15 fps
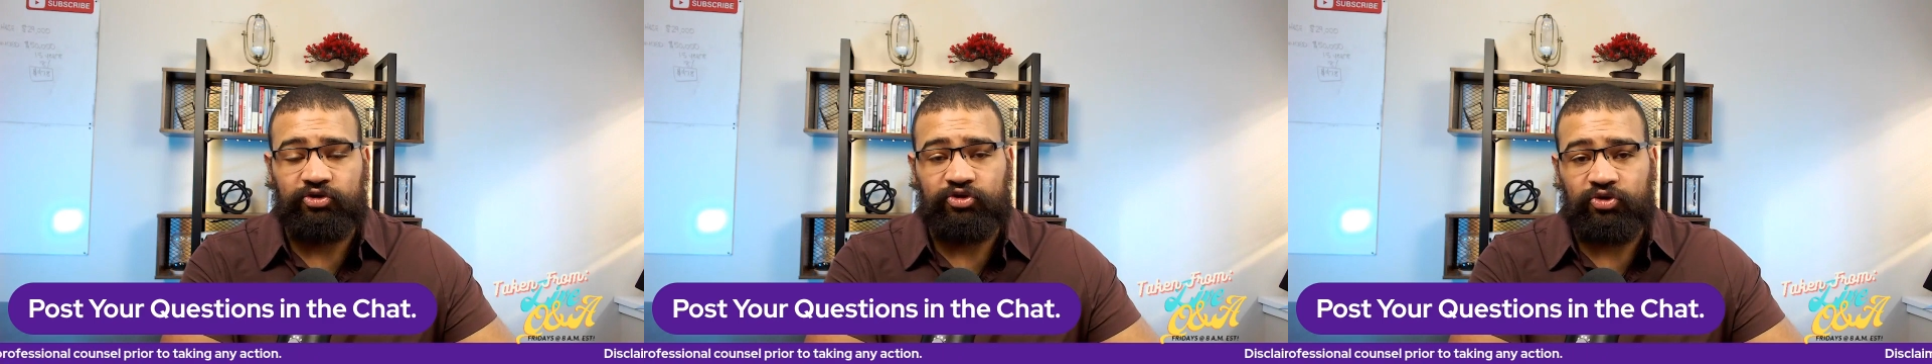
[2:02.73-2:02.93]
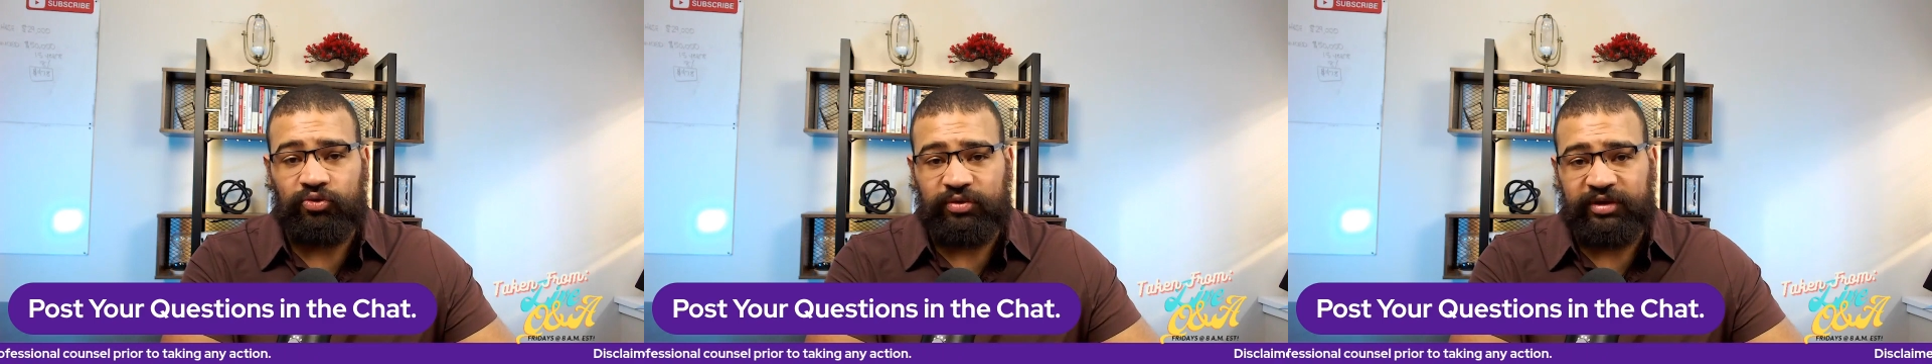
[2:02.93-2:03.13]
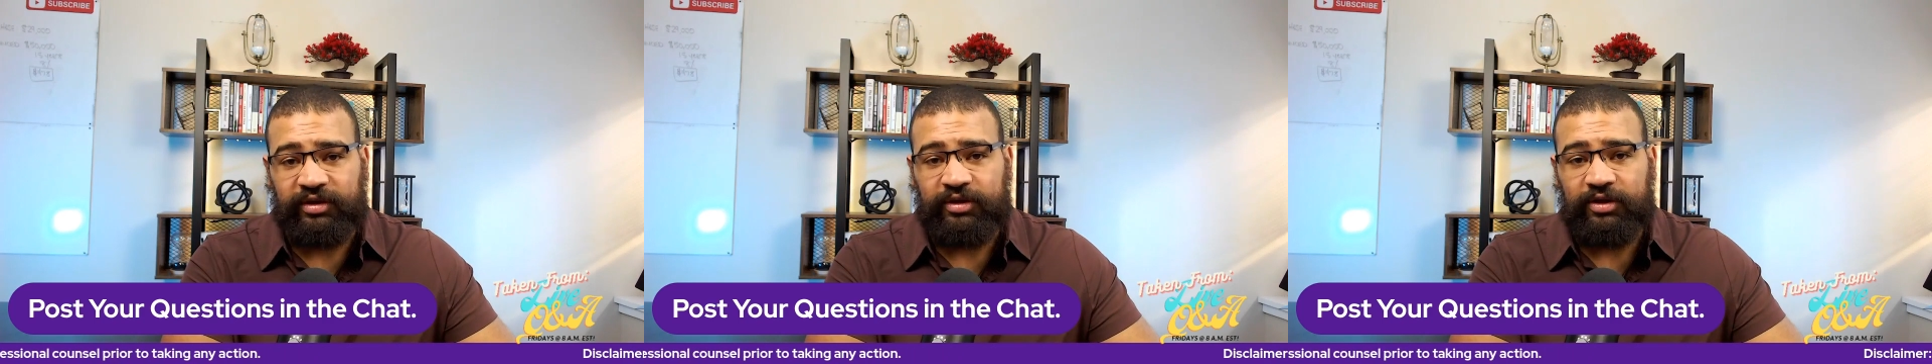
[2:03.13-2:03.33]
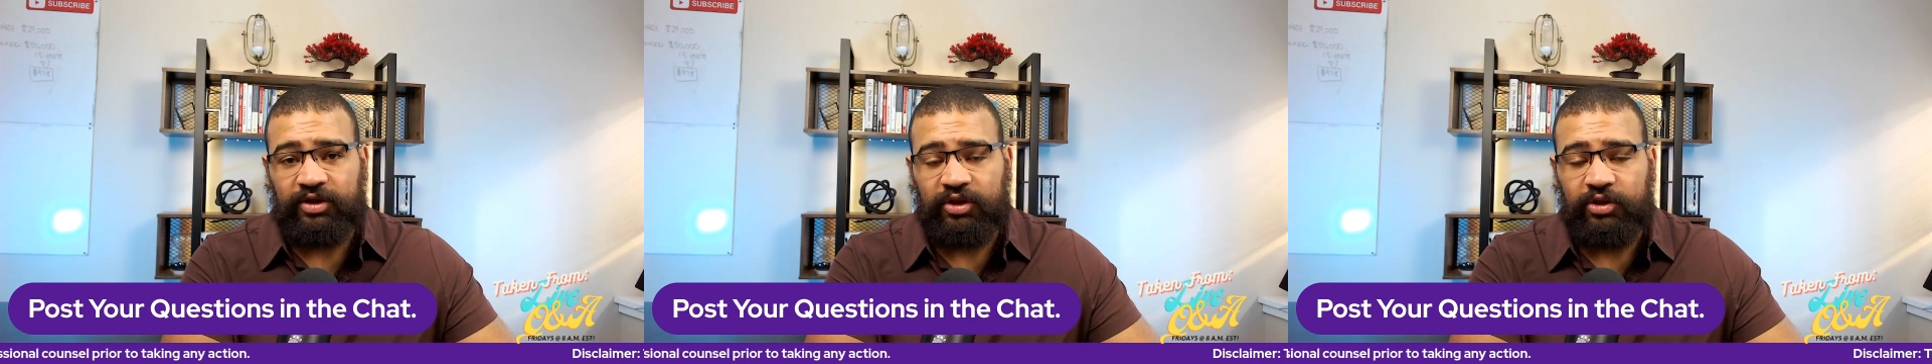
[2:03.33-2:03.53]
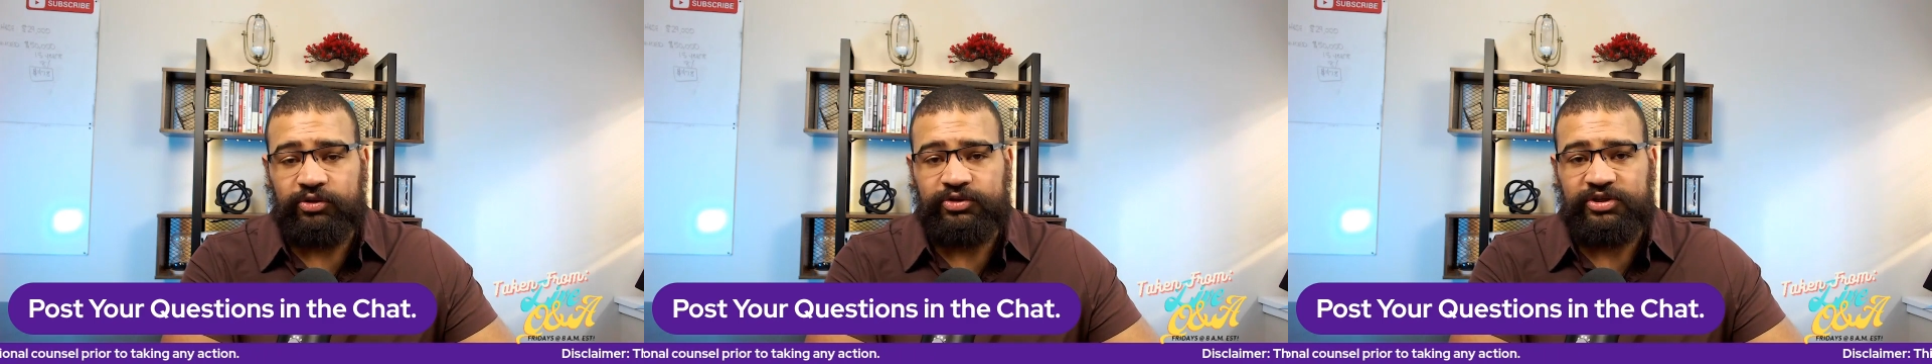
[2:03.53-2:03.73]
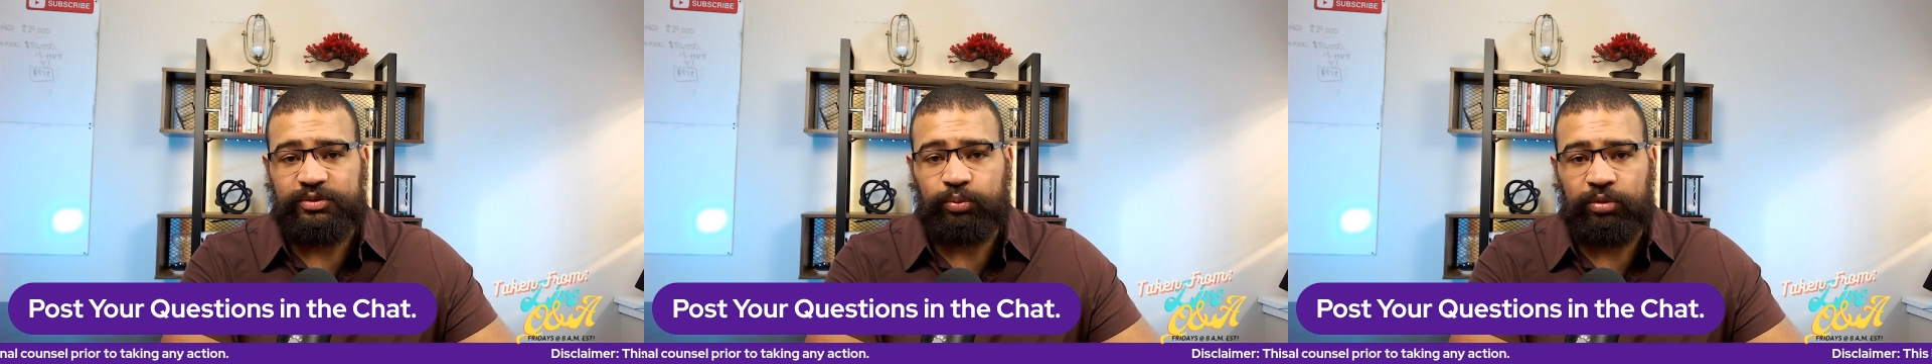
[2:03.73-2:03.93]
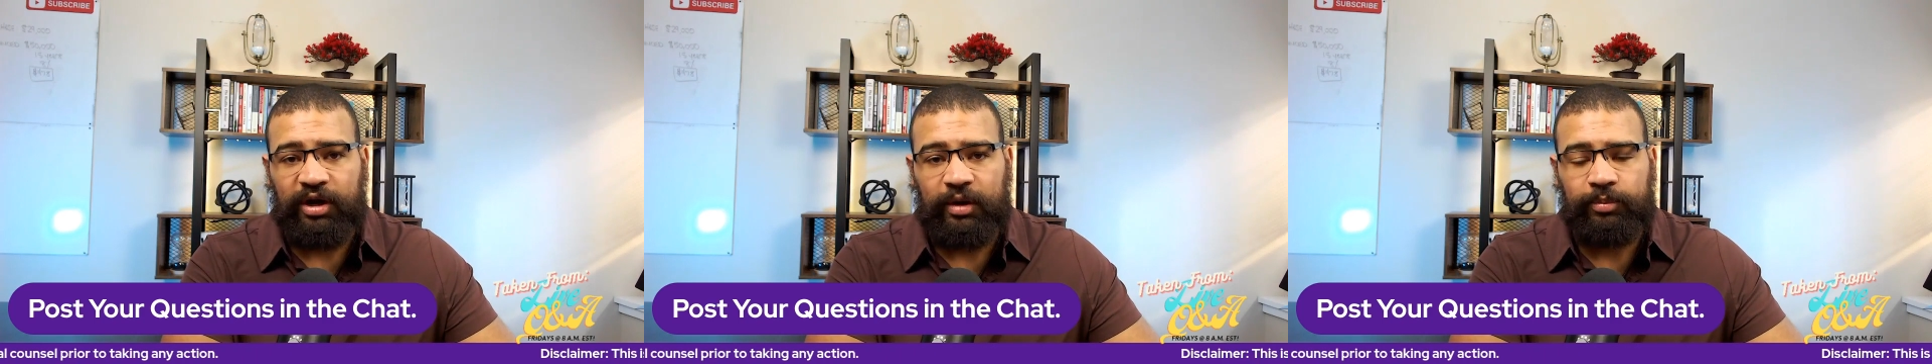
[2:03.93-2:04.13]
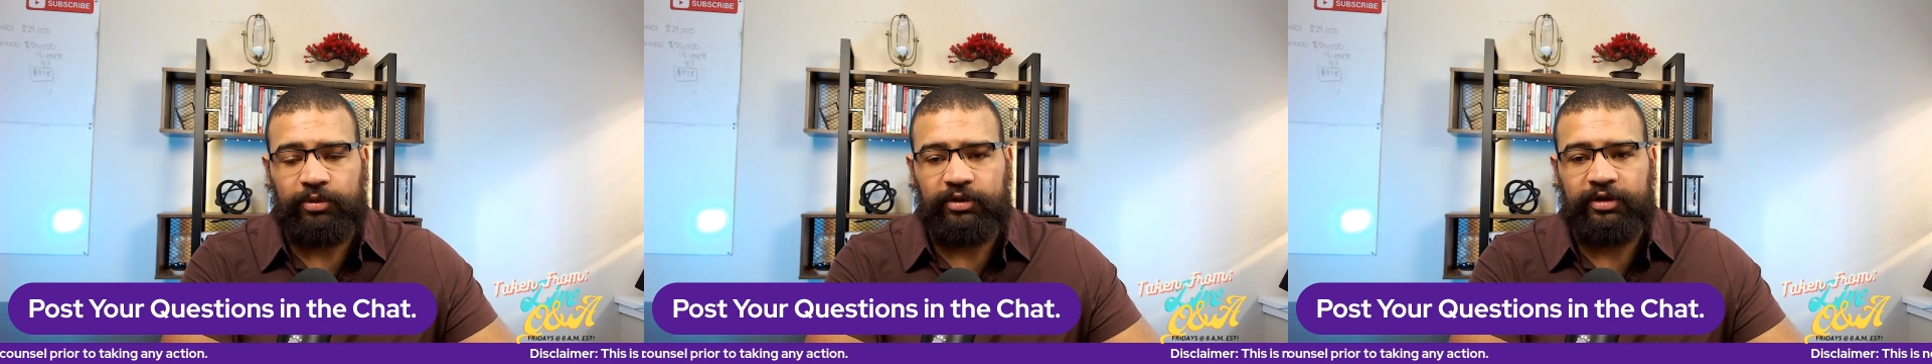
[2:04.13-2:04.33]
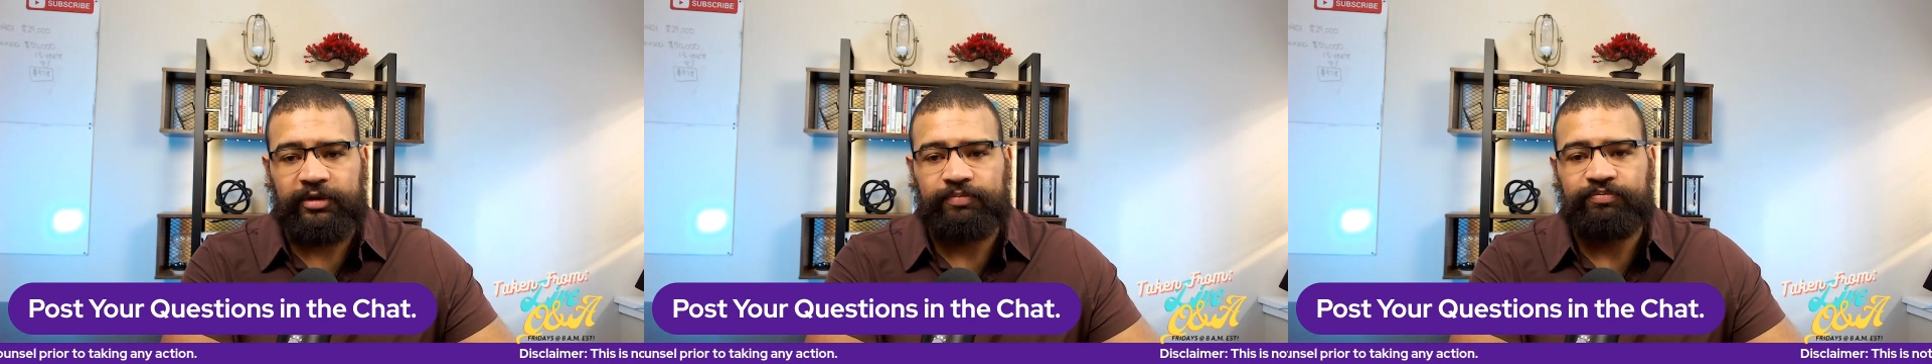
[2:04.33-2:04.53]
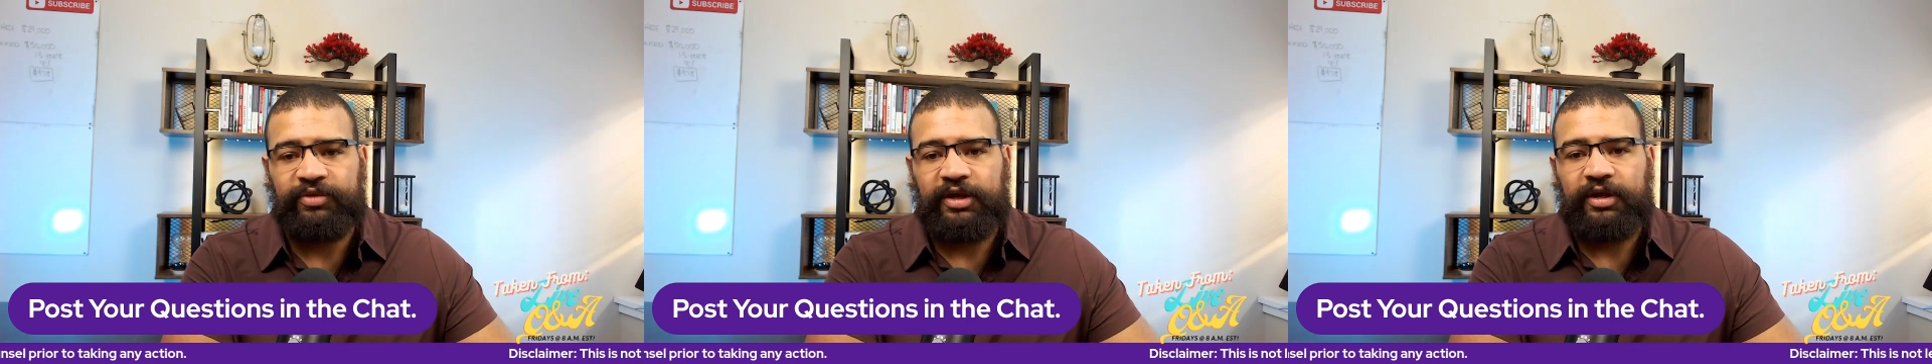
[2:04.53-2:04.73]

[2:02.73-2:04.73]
doing closes properly,